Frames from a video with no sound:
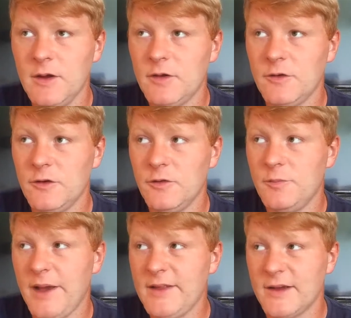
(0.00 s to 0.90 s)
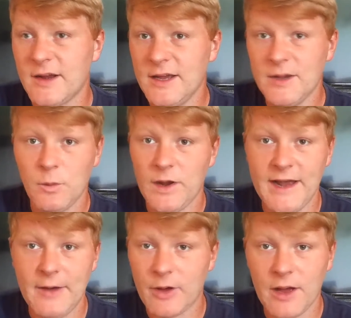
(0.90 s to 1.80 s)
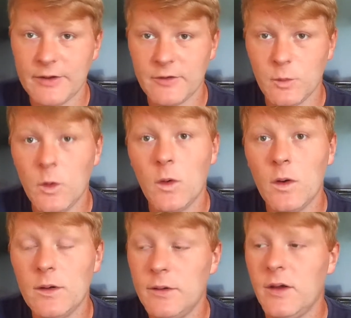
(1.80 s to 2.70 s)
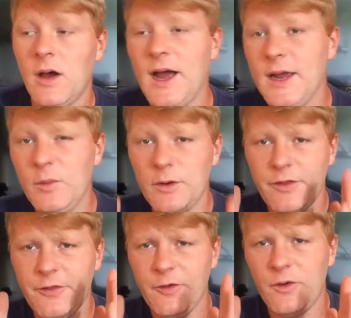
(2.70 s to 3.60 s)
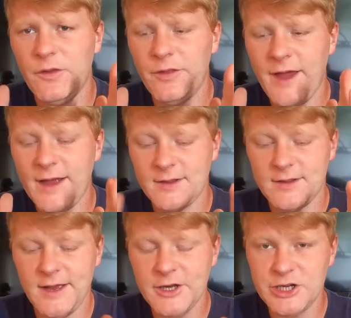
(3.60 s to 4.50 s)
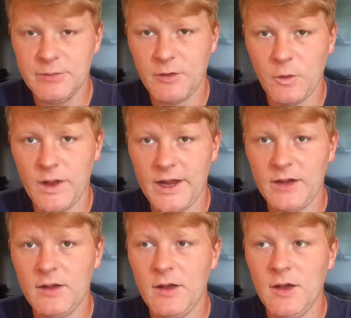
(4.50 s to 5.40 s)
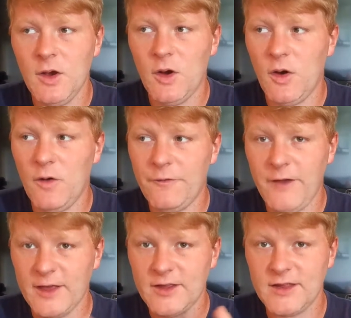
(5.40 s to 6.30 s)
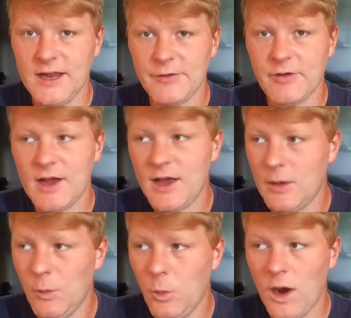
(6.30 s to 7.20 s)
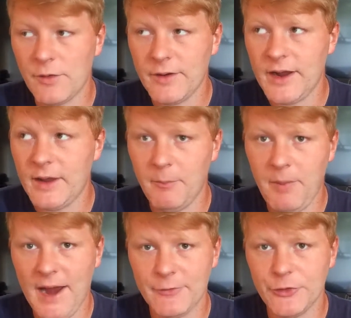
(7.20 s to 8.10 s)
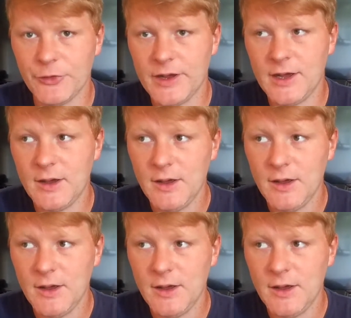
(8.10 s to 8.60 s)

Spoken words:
to basically we're now going to war. I would have thought that section in between of hysteria and worry and paranoia